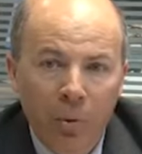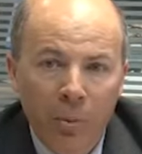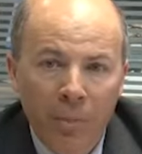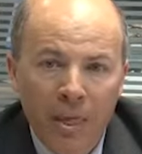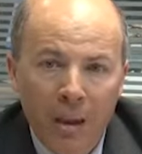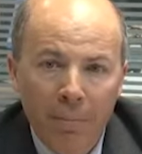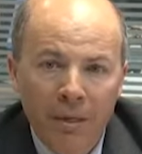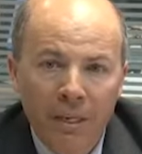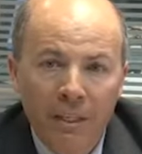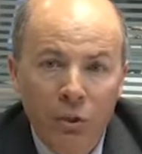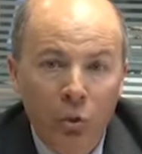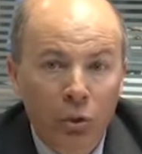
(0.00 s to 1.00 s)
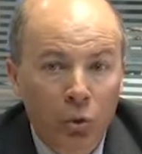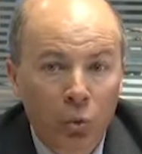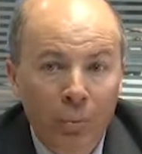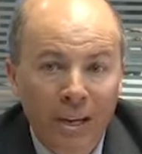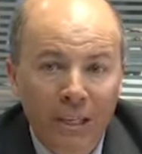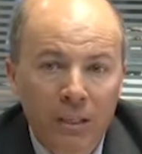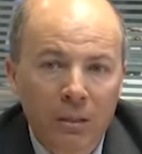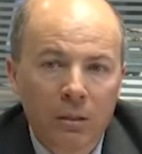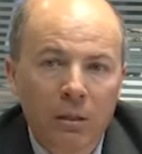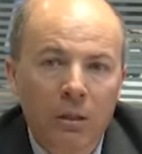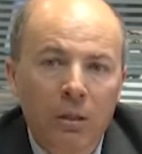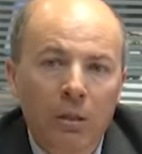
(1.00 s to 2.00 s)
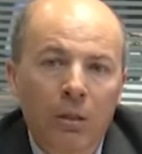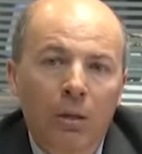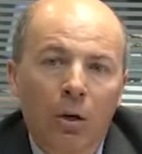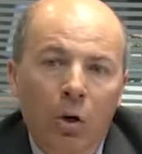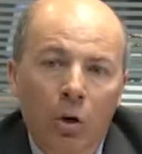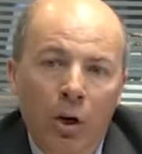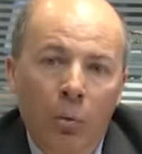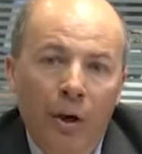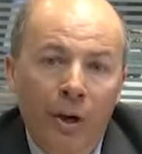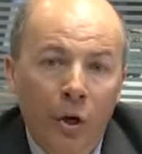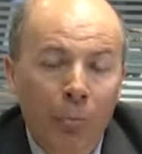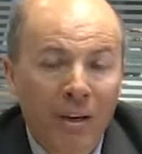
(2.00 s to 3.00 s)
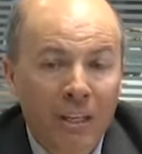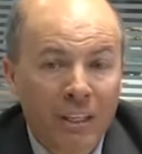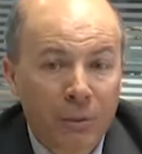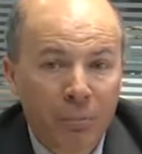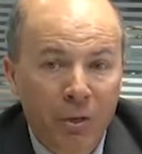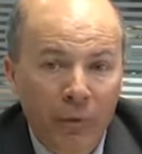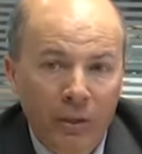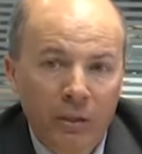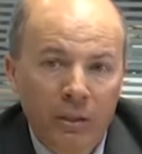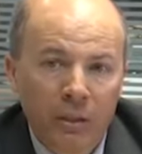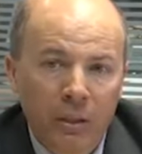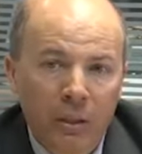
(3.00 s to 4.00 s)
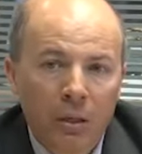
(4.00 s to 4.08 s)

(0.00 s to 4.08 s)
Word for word: with them is also based on our human experience.